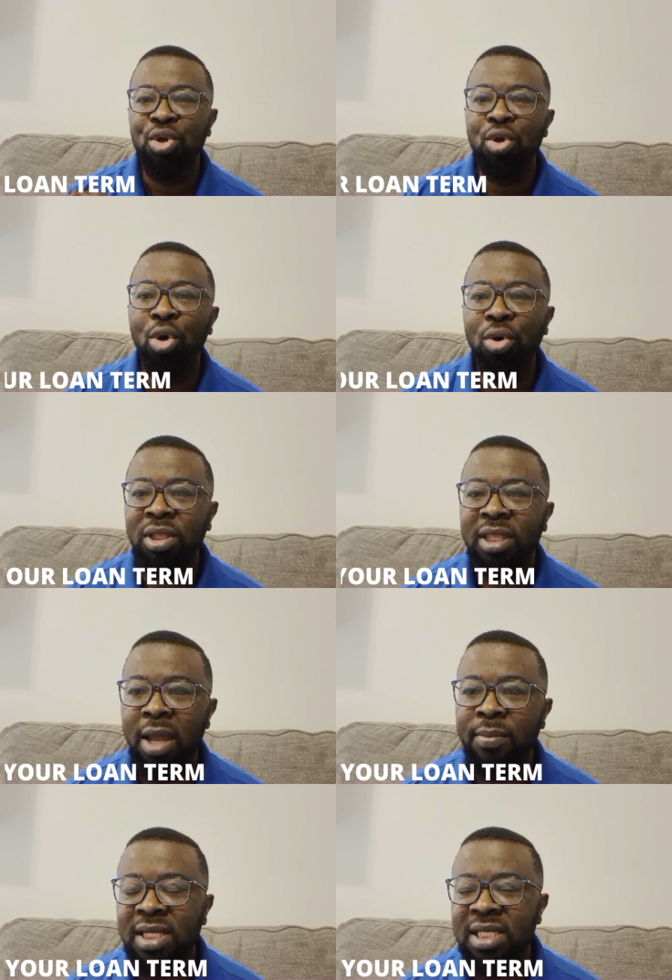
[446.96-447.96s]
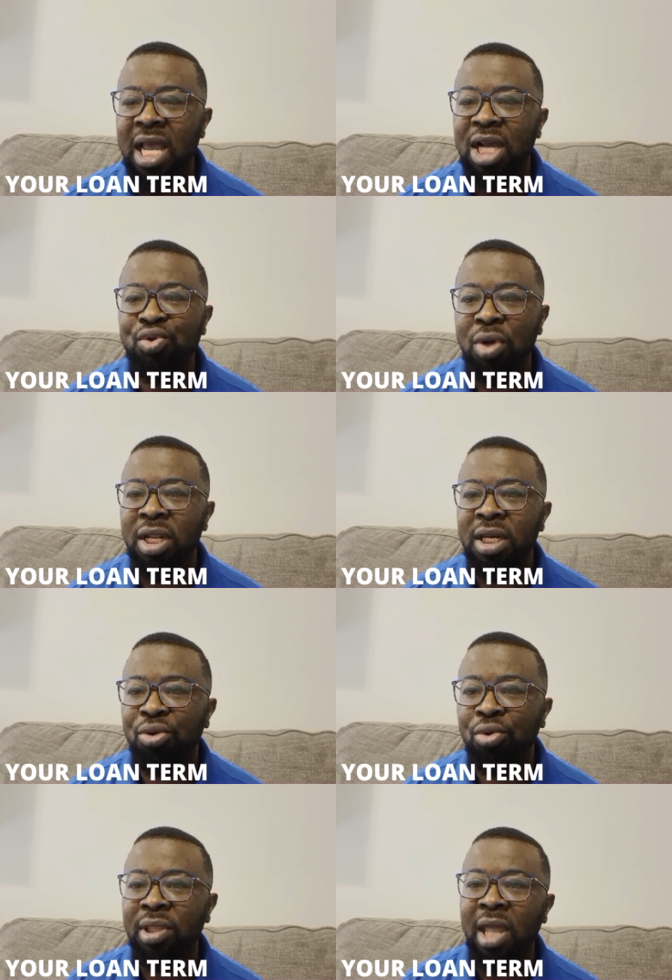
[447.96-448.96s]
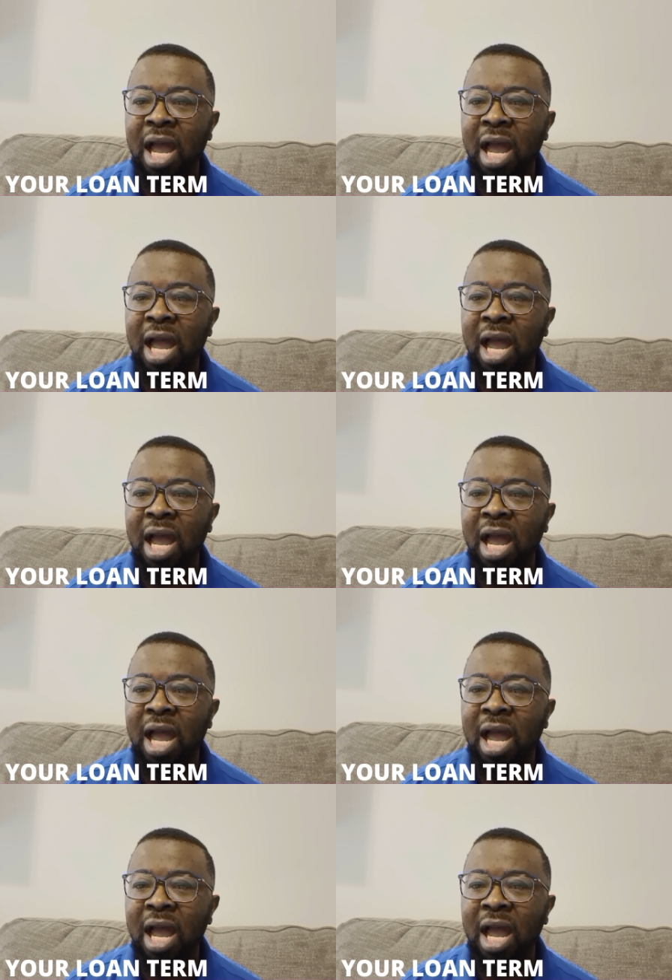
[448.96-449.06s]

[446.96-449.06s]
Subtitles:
Your loan term is actually the total